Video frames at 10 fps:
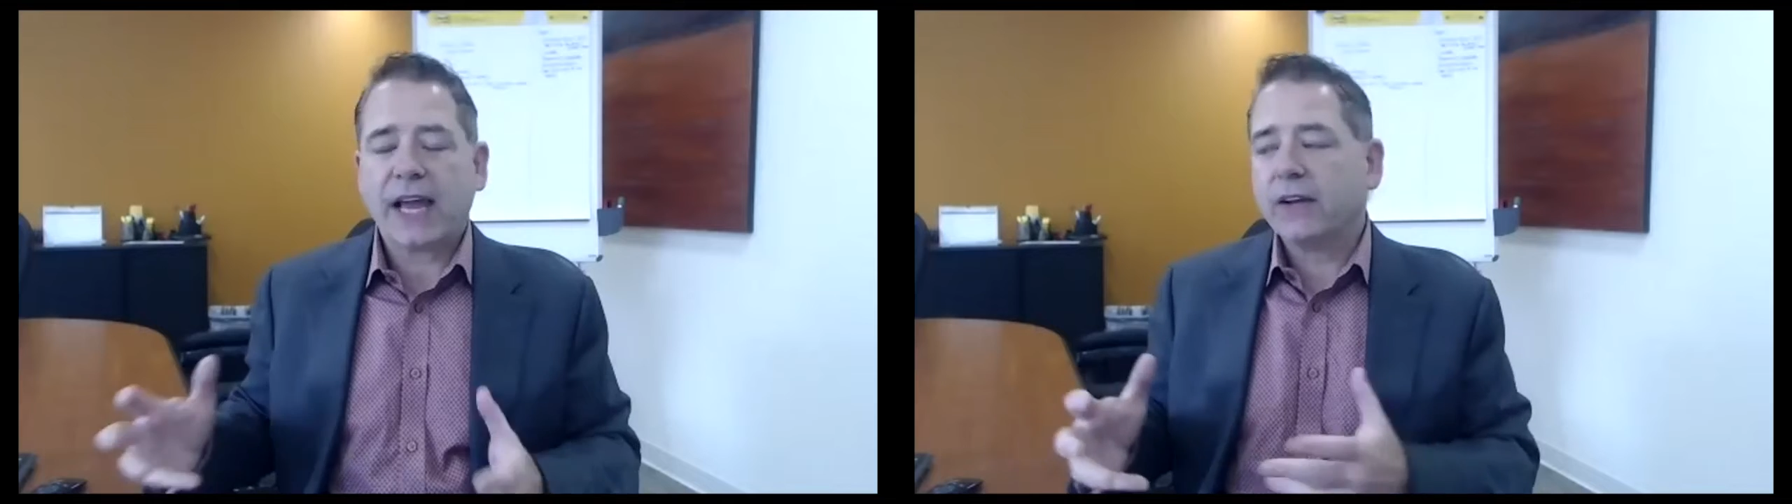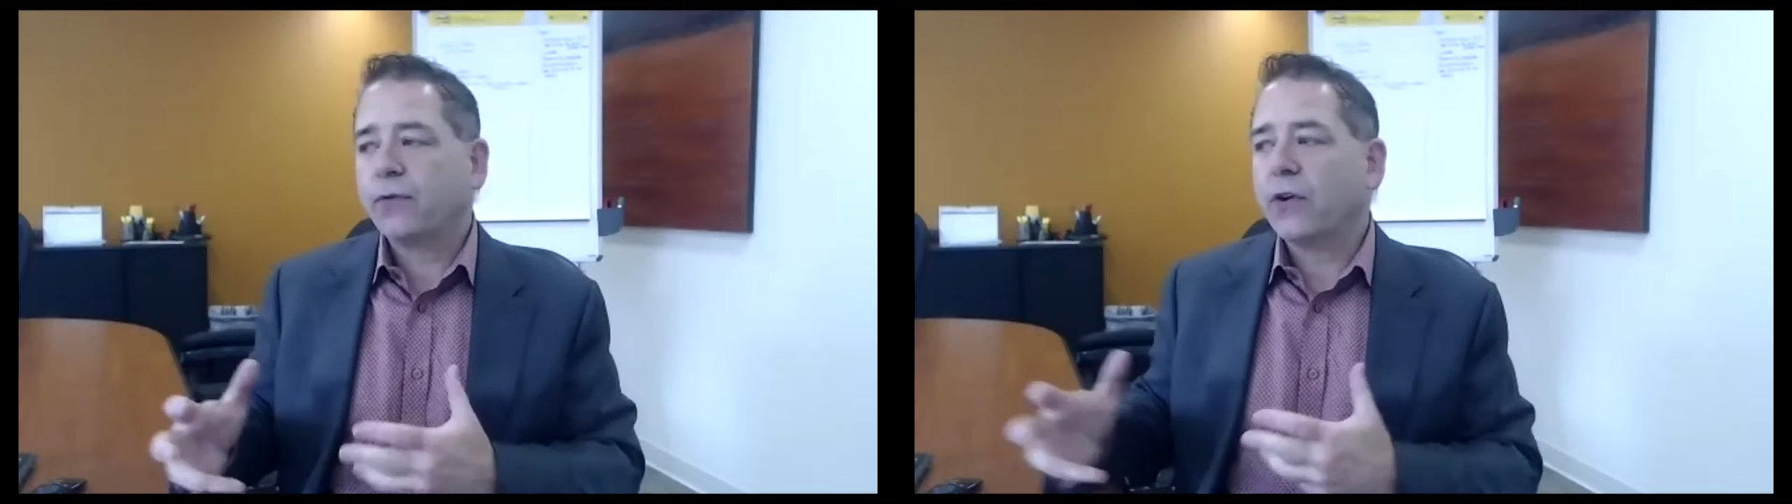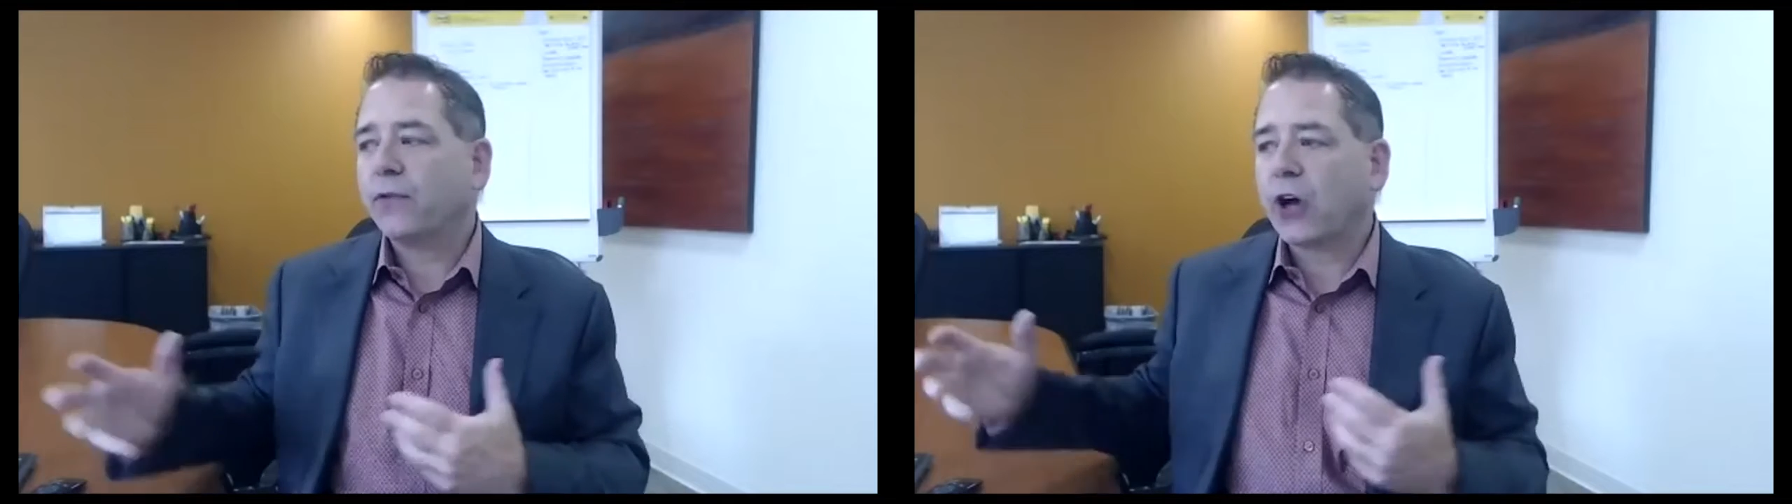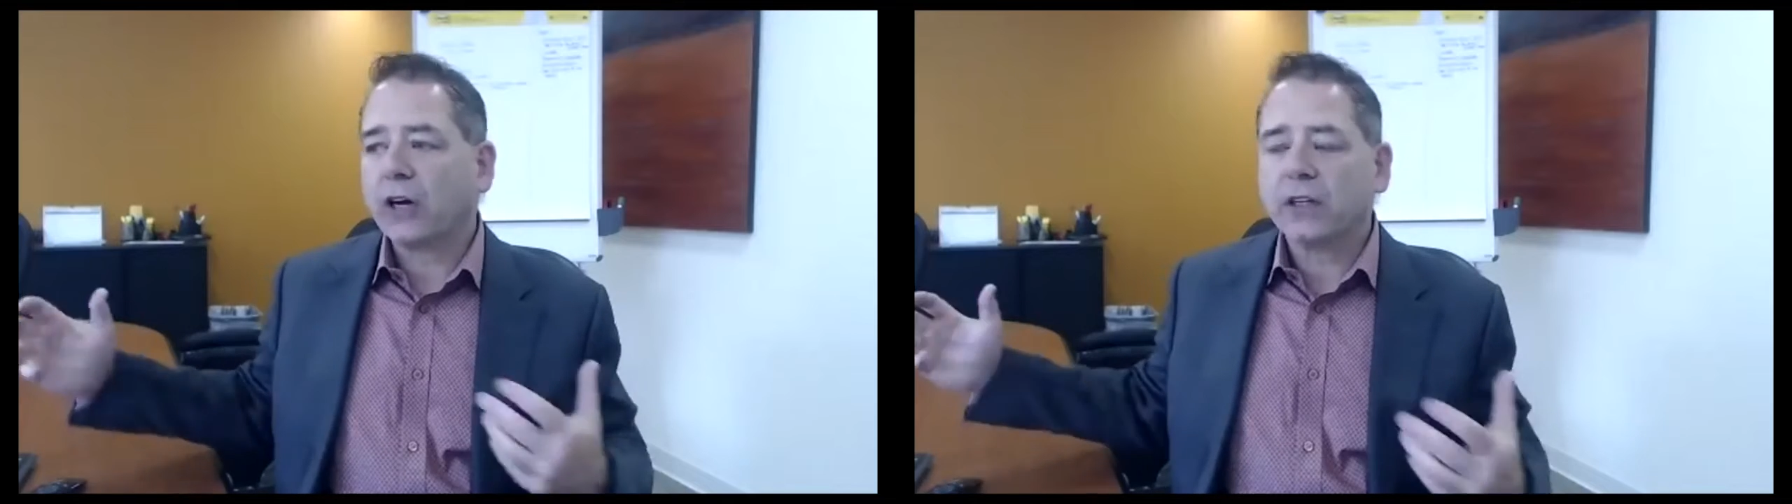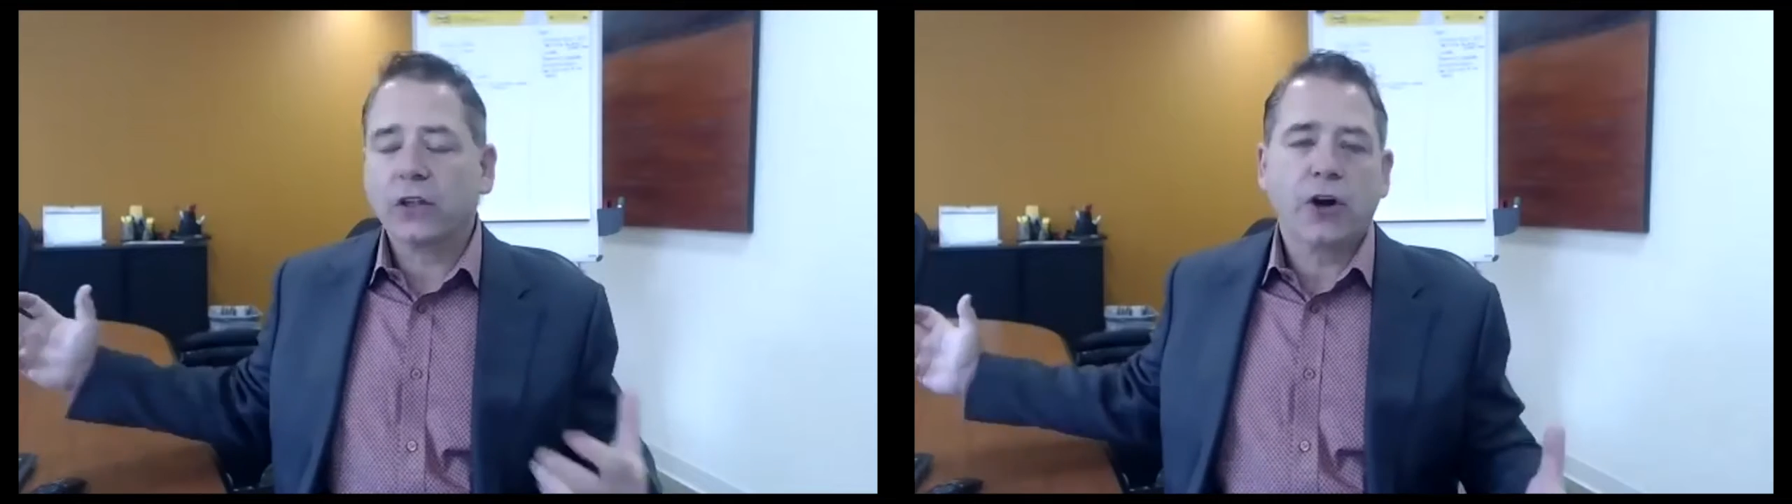And if you've
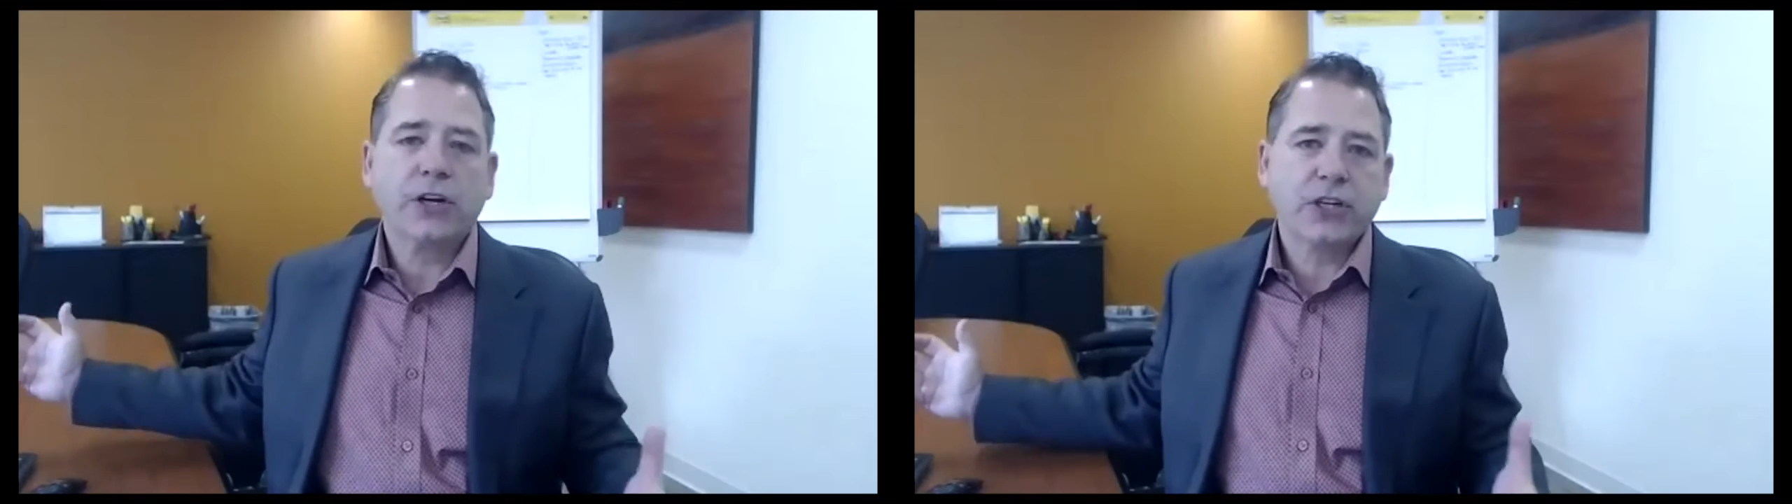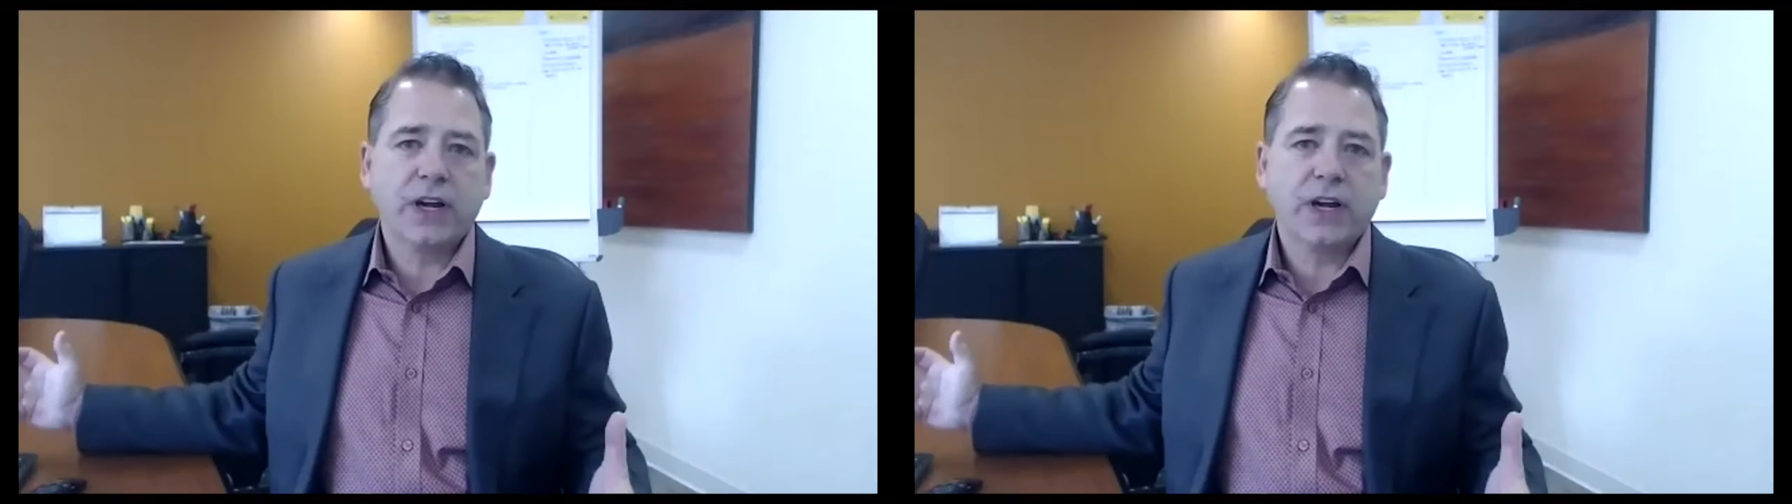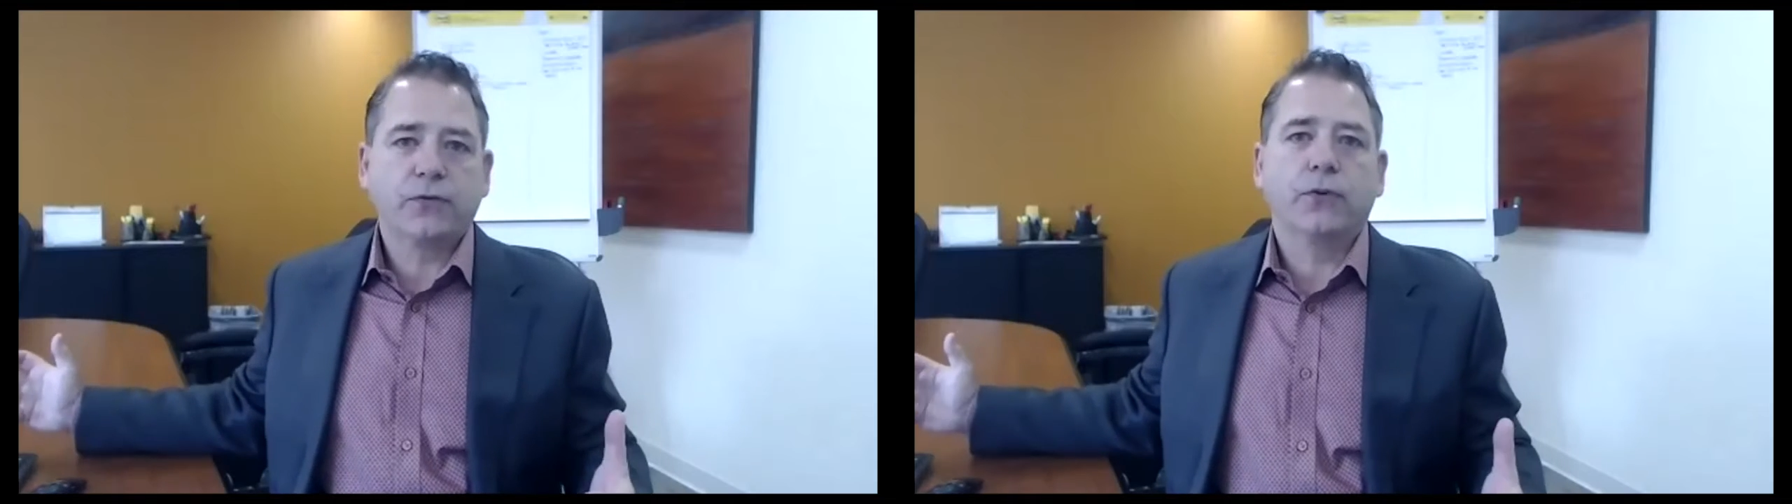got a large enough